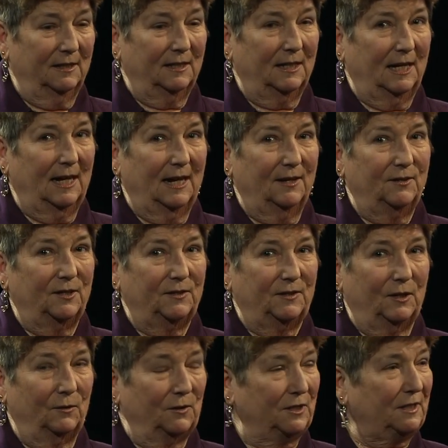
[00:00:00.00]
And
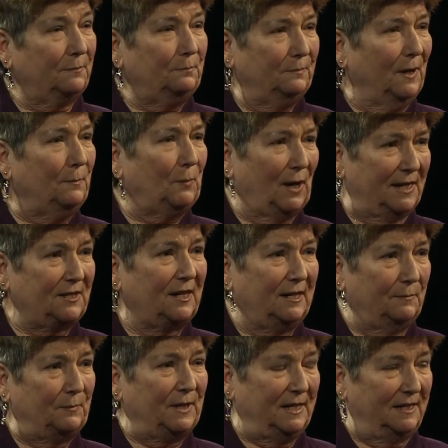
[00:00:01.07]
there is a
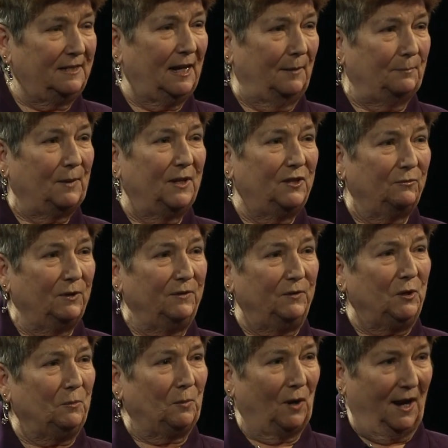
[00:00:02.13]
precedent been set by the
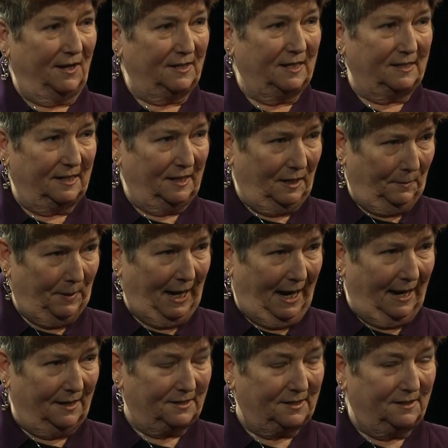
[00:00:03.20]
review process in the
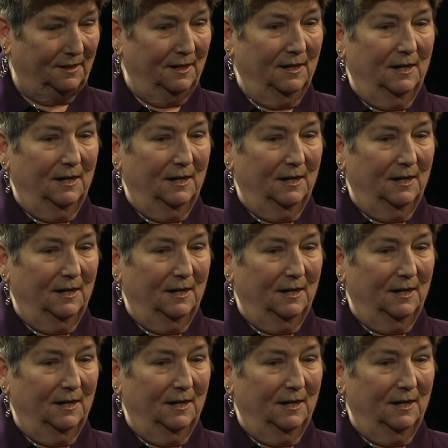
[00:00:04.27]
past.